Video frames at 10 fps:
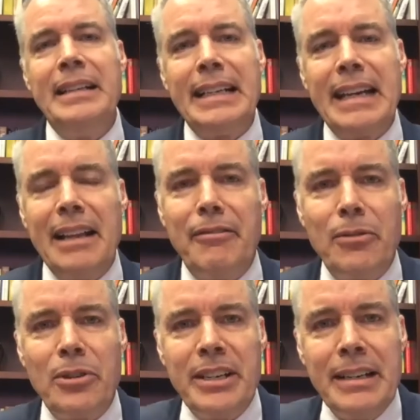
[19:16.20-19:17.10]

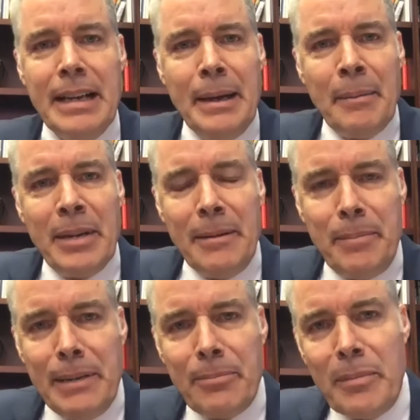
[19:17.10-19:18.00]
California. Many
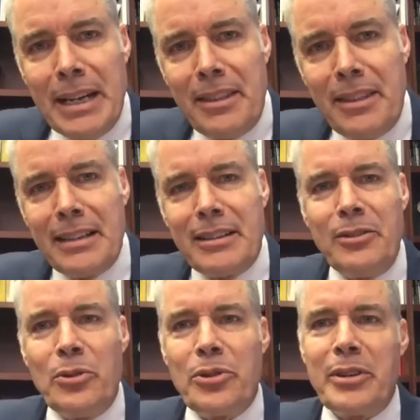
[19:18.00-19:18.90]
people might think that
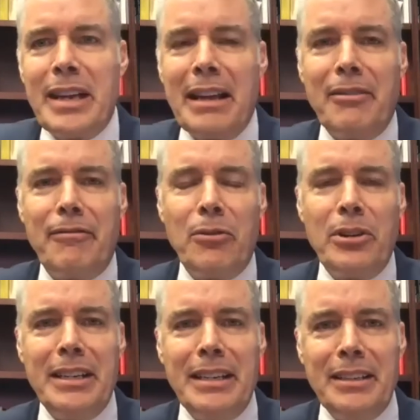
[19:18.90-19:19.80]
Northern
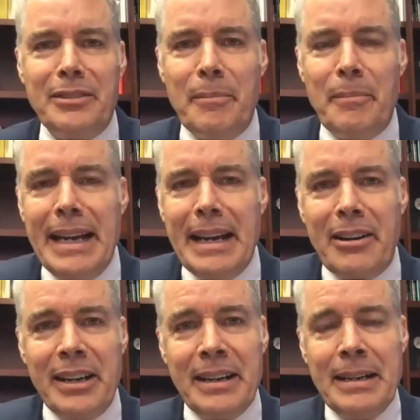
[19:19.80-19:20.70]
California is the Bay
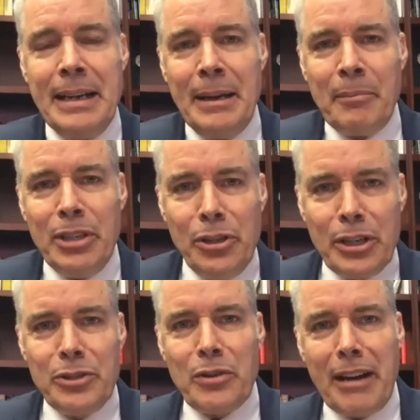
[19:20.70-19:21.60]
Area, but you can
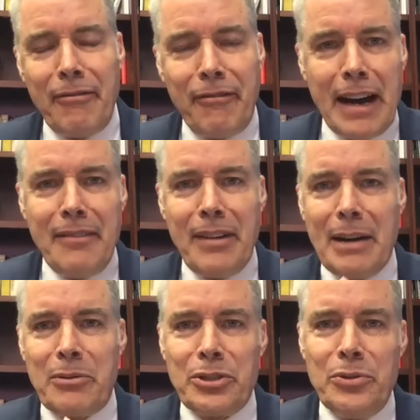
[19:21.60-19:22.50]
drive five
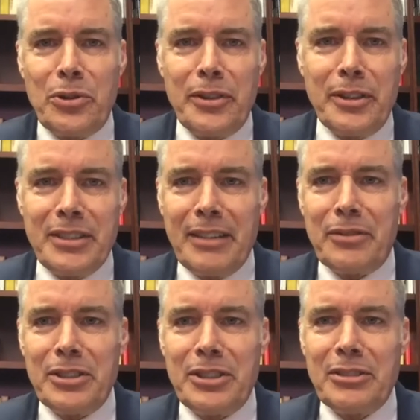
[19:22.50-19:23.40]
hours north of San
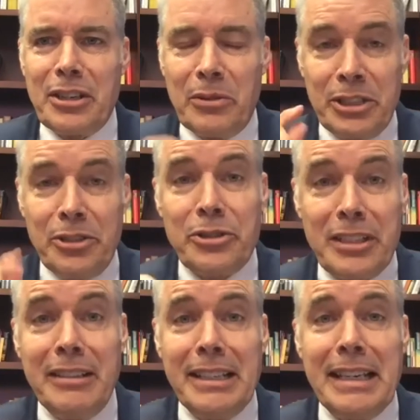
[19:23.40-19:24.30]
Francisco and you're
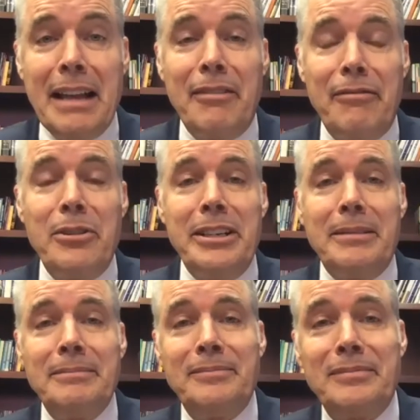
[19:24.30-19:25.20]
still in California.
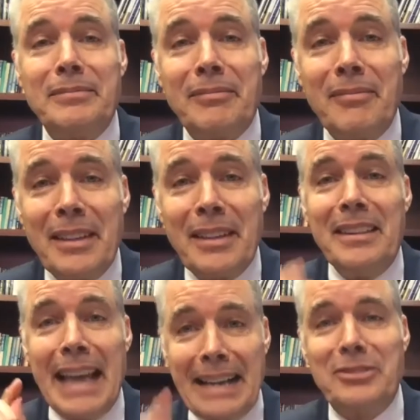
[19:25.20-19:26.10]

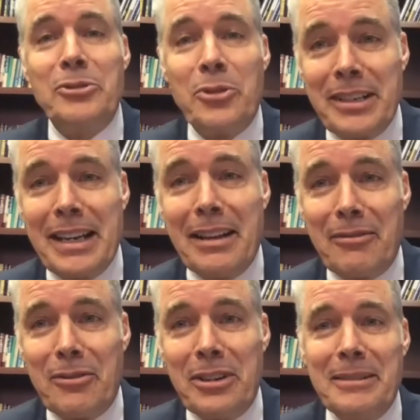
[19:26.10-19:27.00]
That's Northern
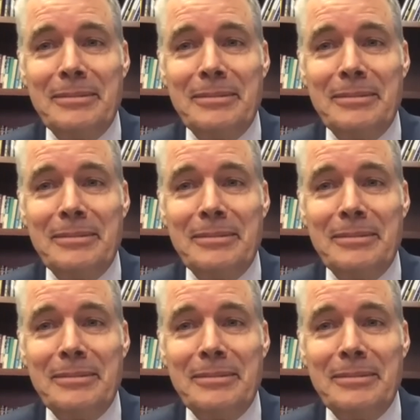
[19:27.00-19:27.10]
California.